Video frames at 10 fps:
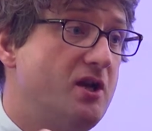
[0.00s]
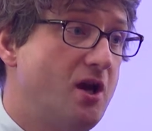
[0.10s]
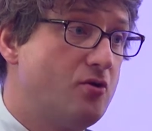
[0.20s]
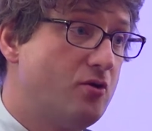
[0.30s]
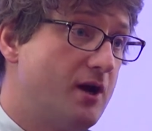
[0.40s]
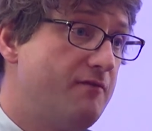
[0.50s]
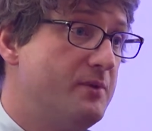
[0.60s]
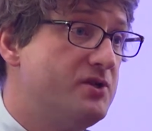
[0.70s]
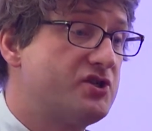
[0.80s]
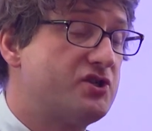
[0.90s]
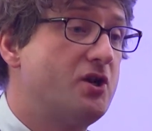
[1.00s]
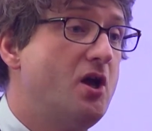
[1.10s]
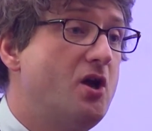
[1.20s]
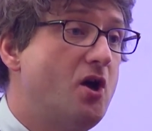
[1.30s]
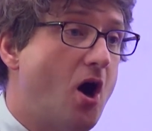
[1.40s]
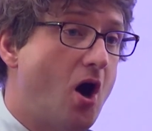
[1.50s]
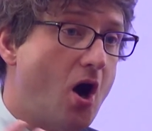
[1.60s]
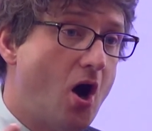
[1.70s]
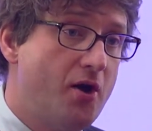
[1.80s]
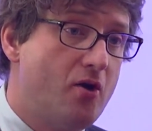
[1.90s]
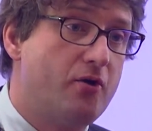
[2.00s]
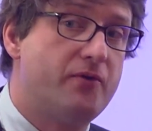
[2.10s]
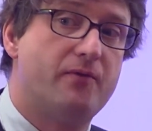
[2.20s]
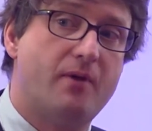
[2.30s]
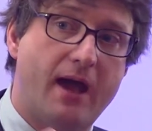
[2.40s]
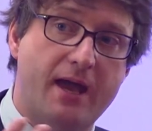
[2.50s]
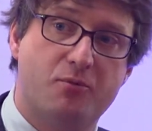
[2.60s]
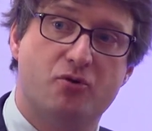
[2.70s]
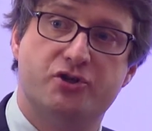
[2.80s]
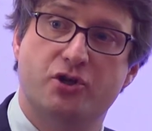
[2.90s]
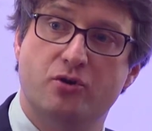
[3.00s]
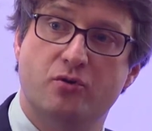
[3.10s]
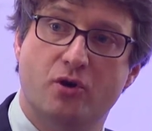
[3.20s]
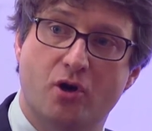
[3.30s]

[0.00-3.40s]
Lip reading: local governments are not able to